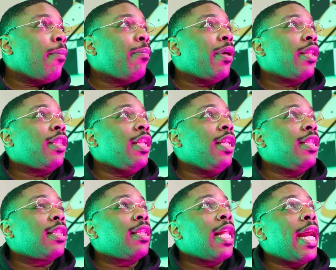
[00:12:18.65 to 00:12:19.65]
But
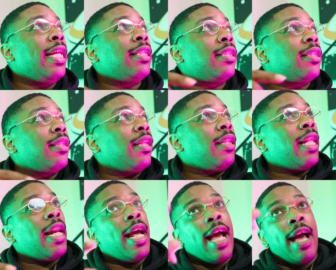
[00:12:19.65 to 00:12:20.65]
these lights
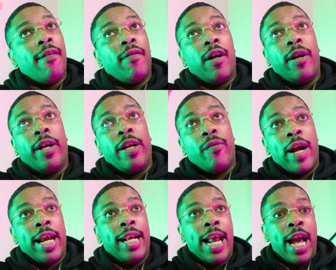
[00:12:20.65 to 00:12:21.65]
that I have
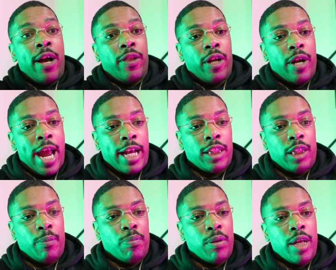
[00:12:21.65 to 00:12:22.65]
right now, they're
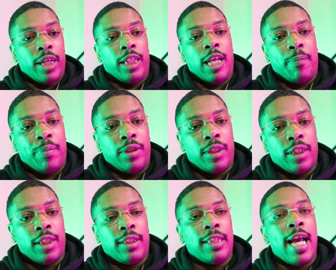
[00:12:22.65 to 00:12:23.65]
actually plugged up into
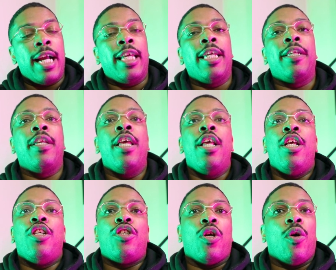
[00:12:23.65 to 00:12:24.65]
the socket,
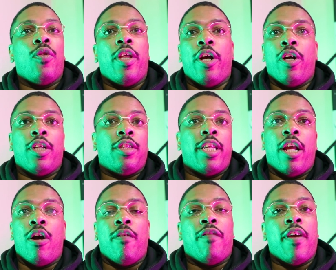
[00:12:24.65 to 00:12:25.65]
so they're gonna stay
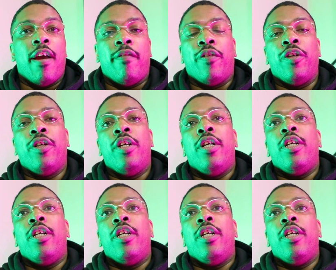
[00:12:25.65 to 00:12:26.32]
on forever.